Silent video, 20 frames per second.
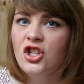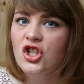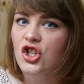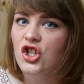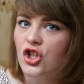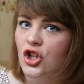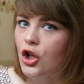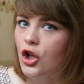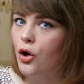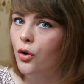
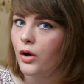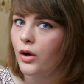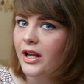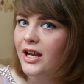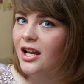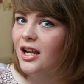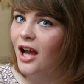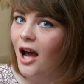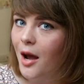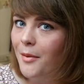
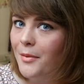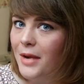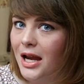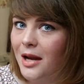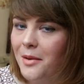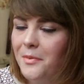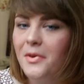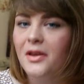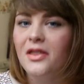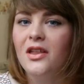slowly
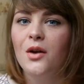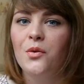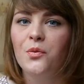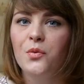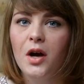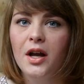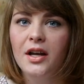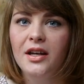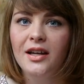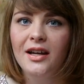coming, but then
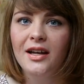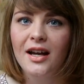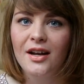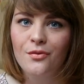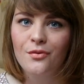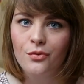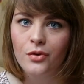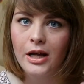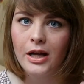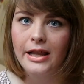one day I
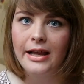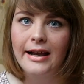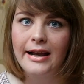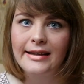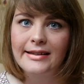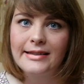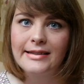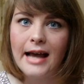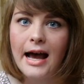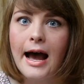
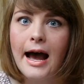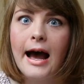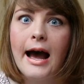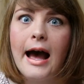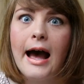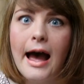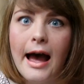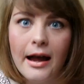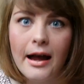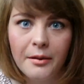realized,
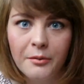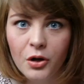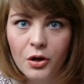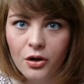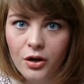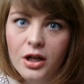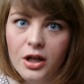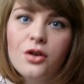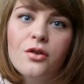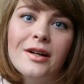ah, I'm
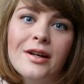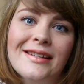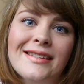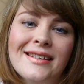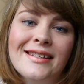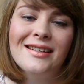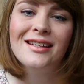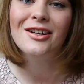going crazy